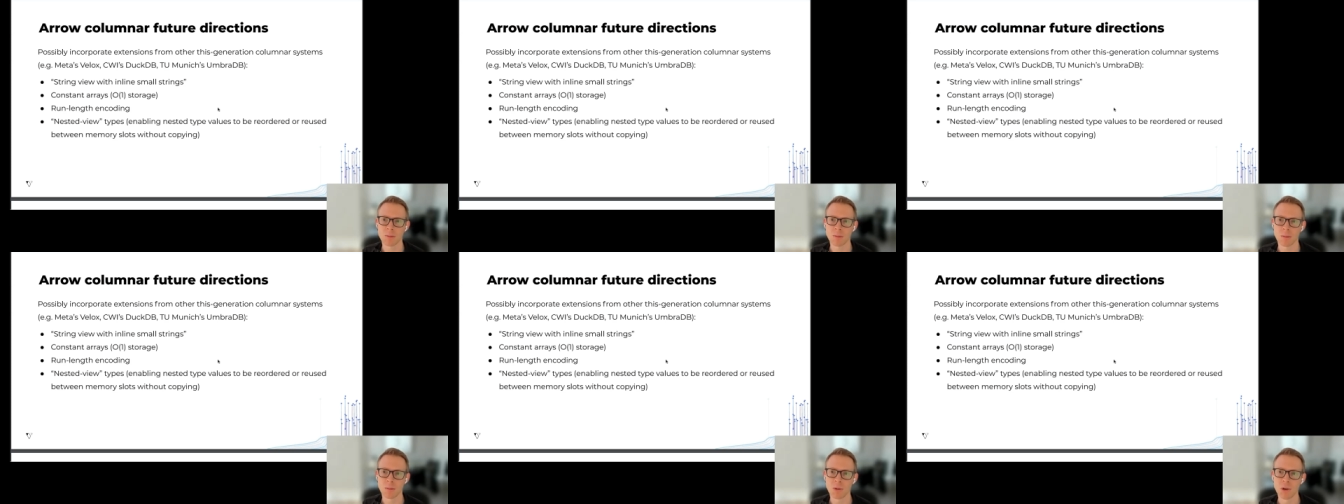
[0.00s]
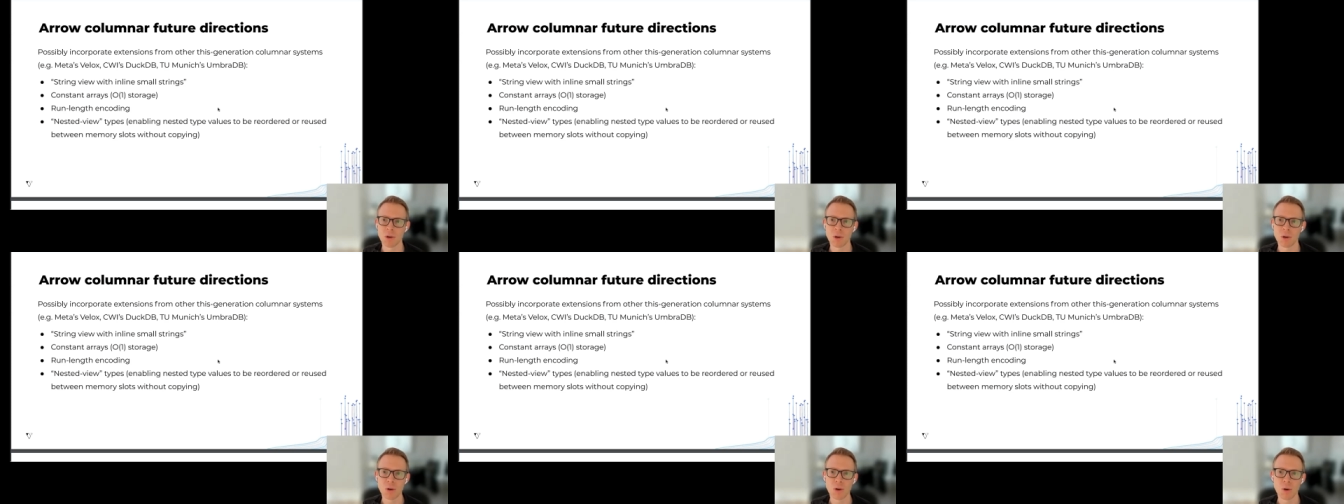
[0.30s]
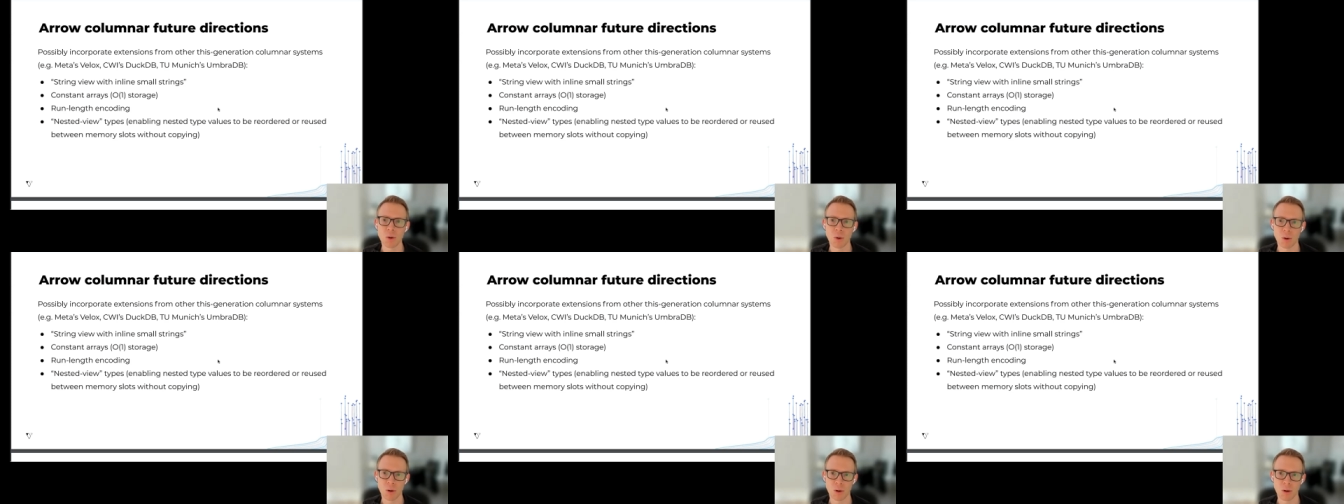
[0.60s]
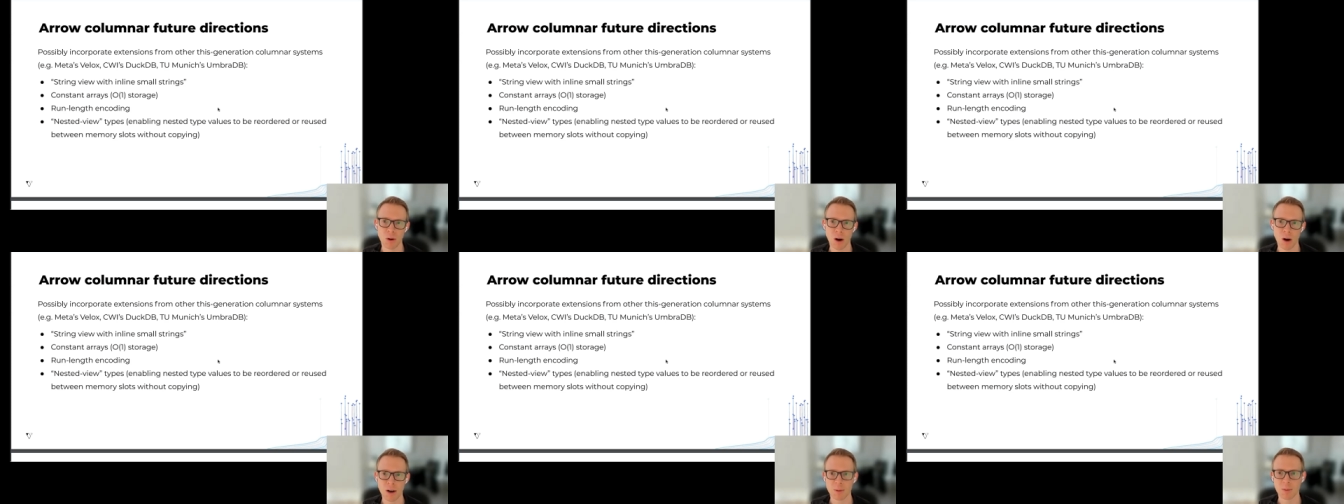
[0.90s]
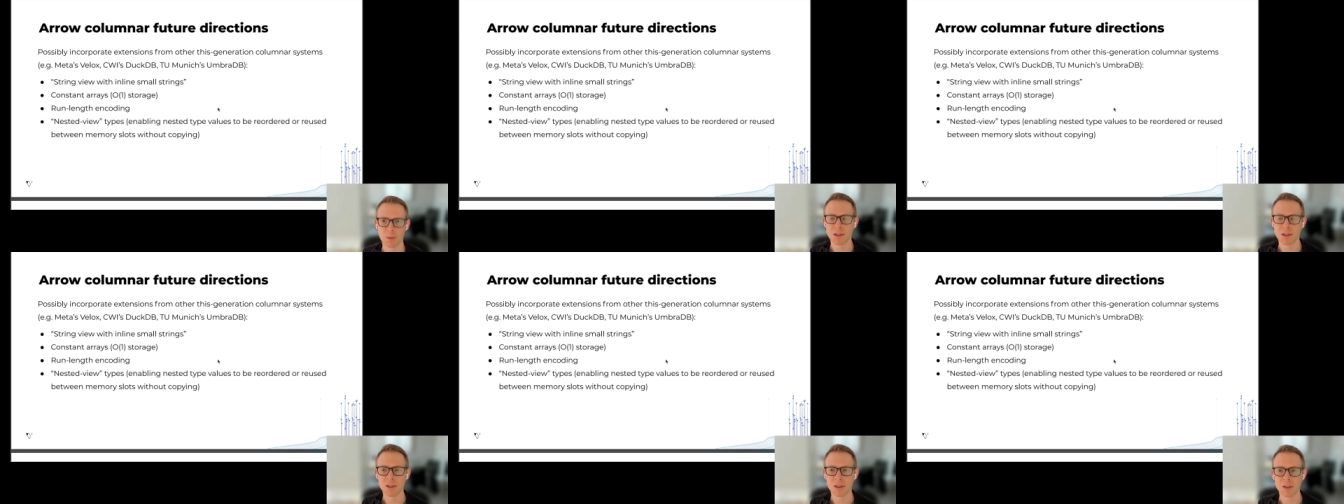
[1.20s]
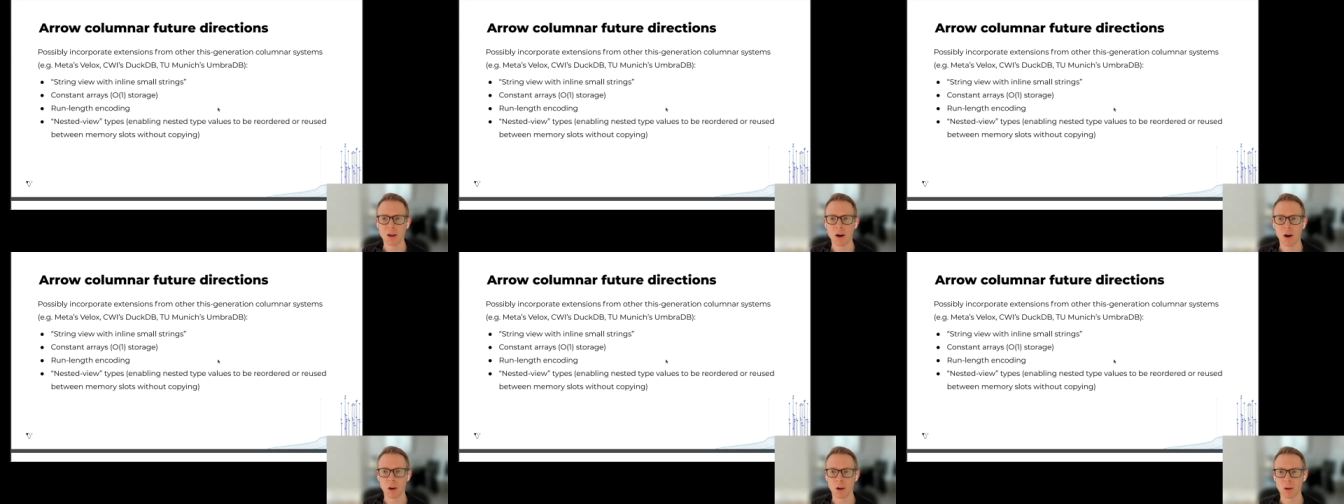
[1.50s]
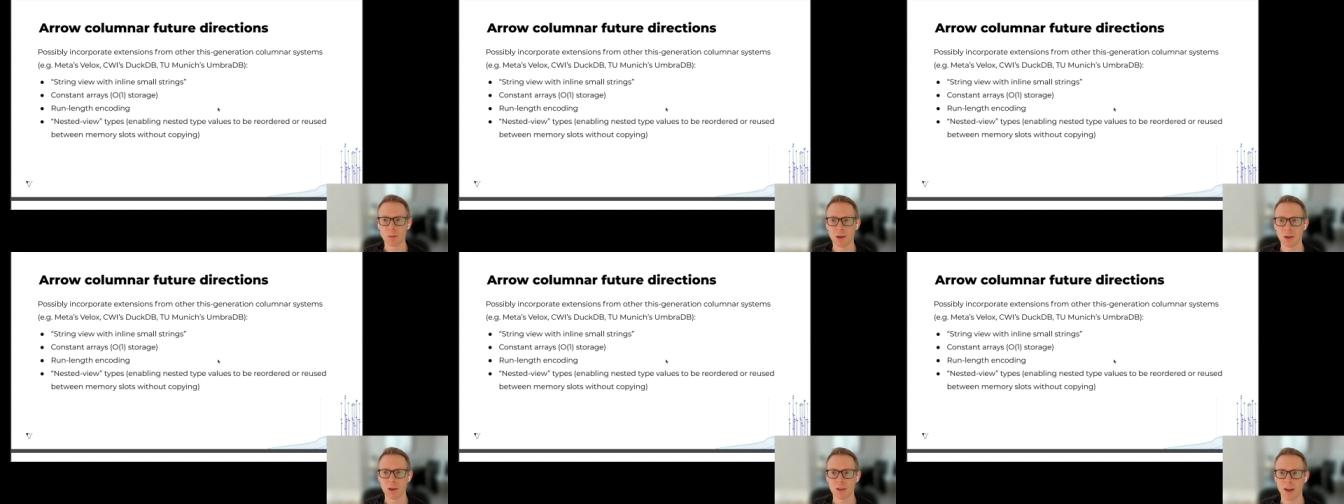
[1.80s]
new or augmented
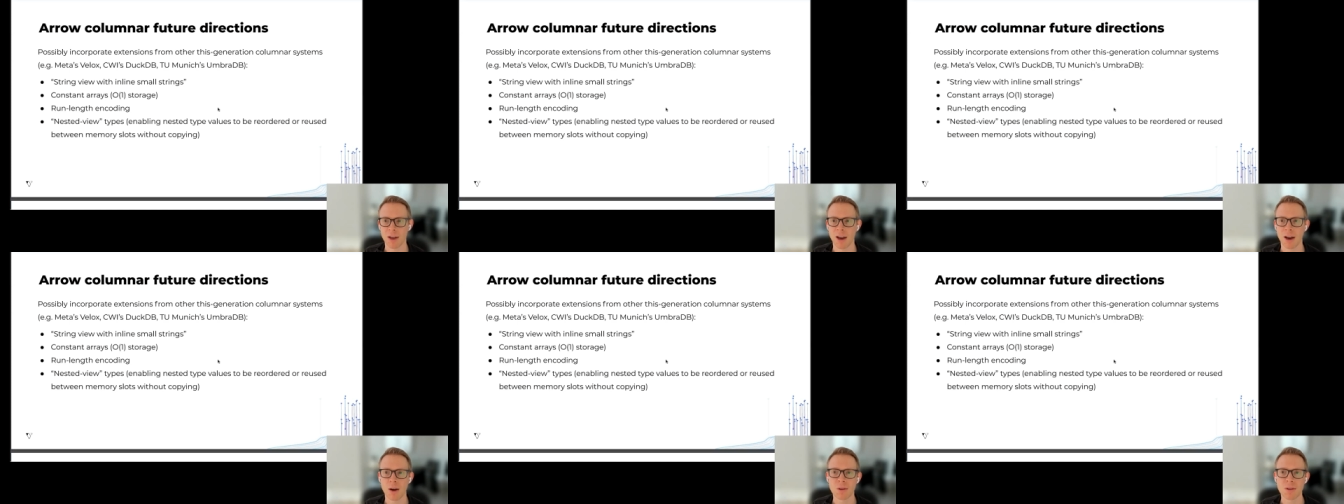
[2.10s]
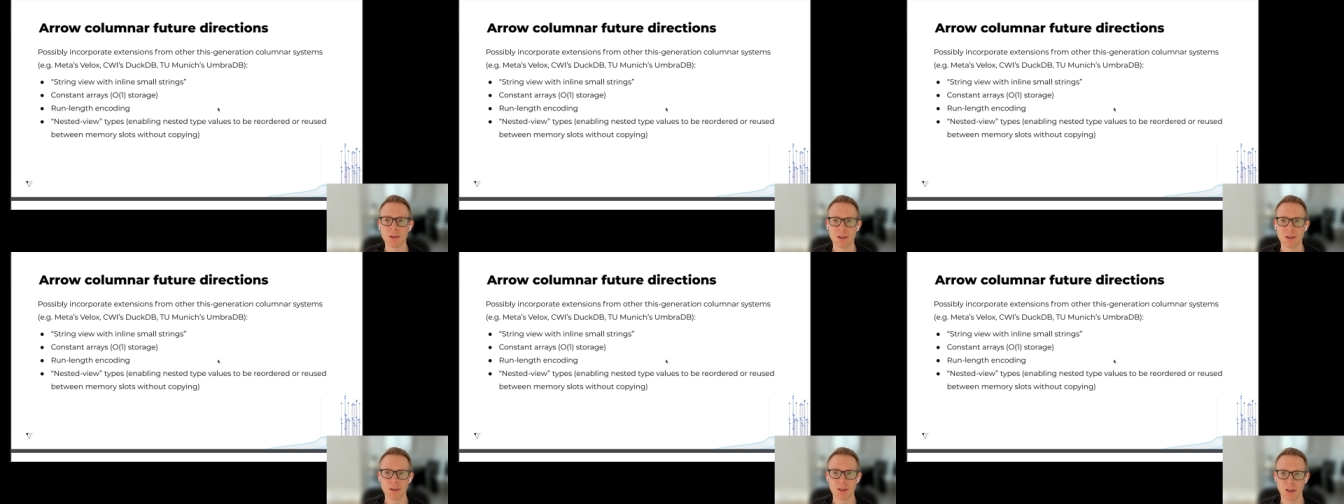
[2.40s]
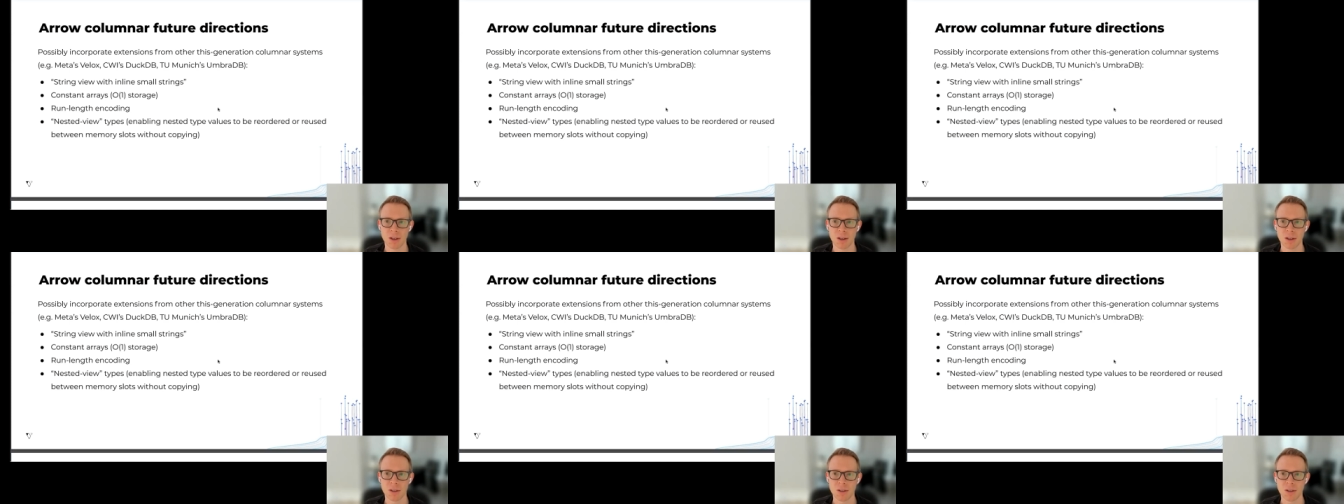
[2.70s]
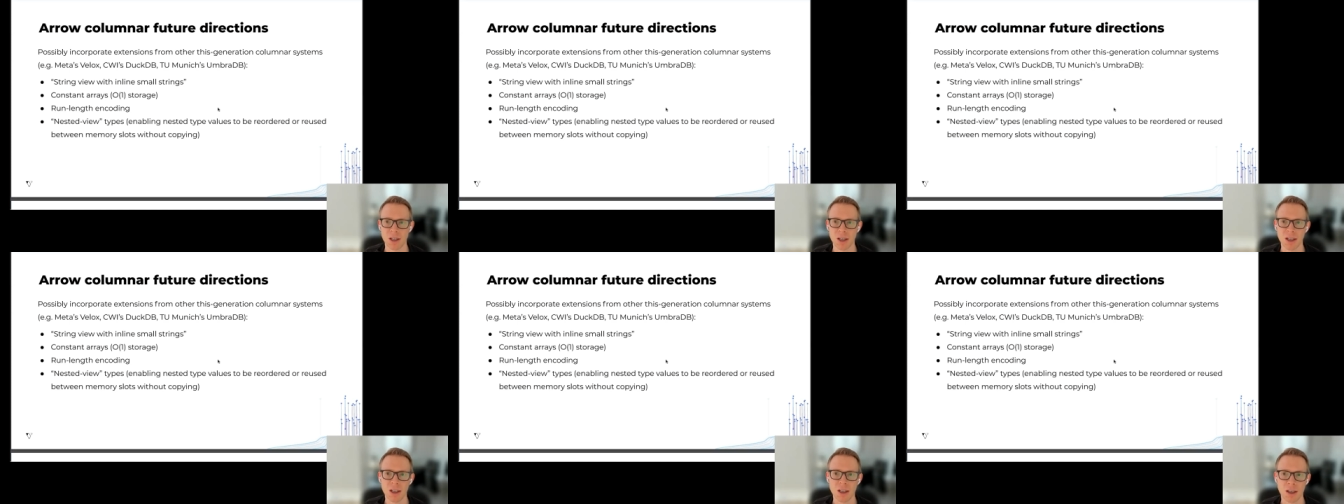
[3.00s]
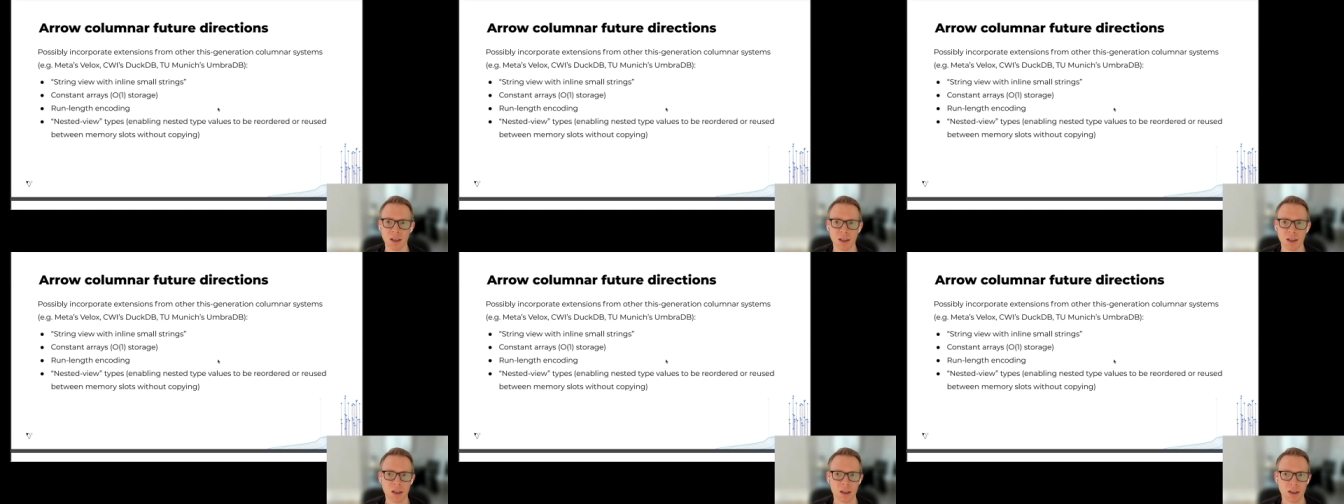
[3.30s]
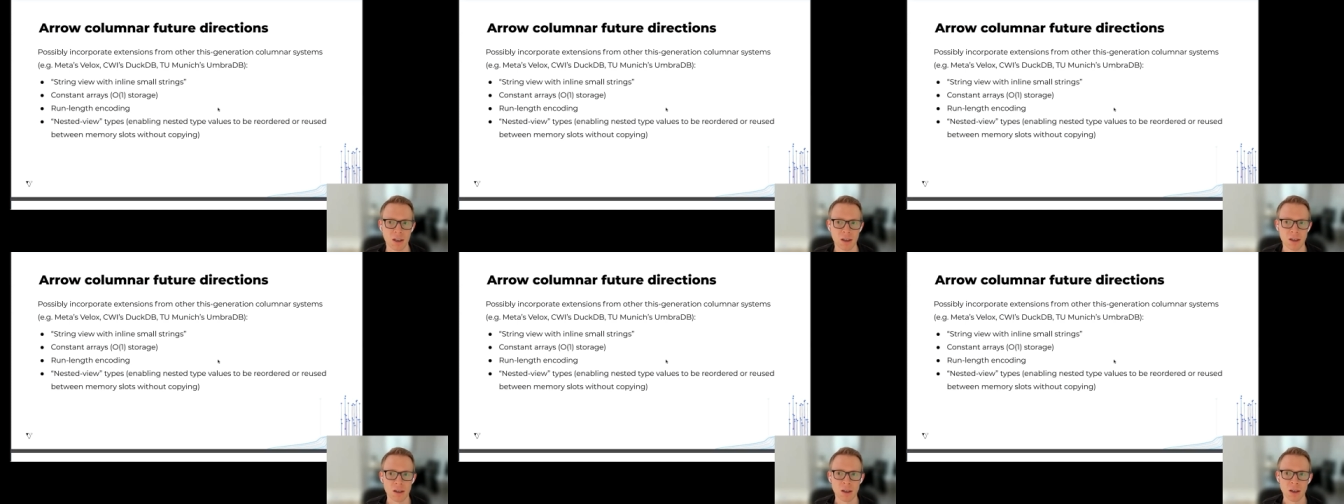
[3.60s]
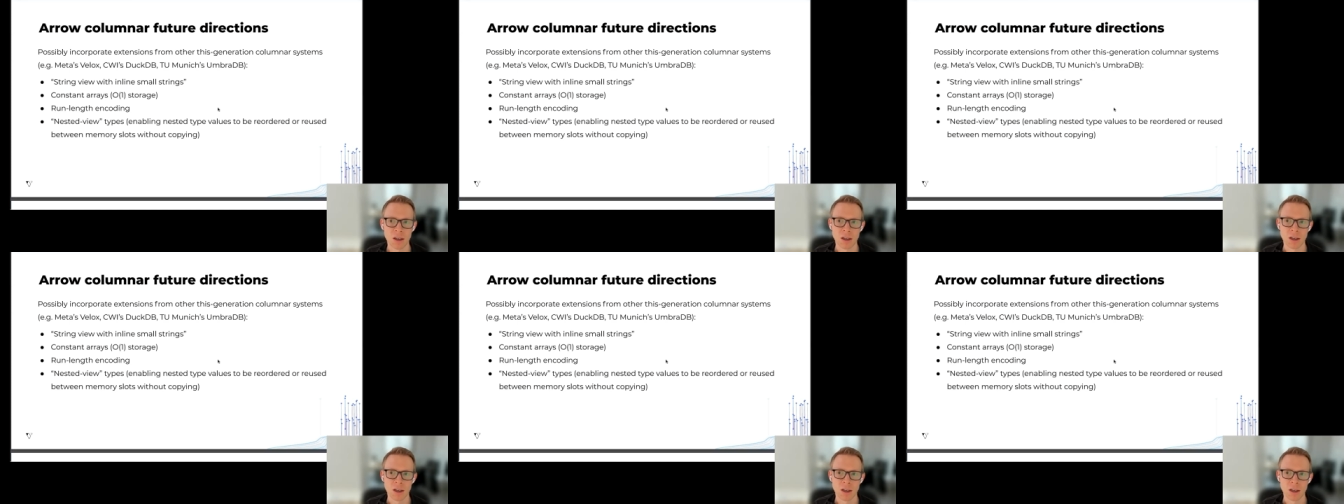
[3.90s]
columnar layouts, uh, taking uh,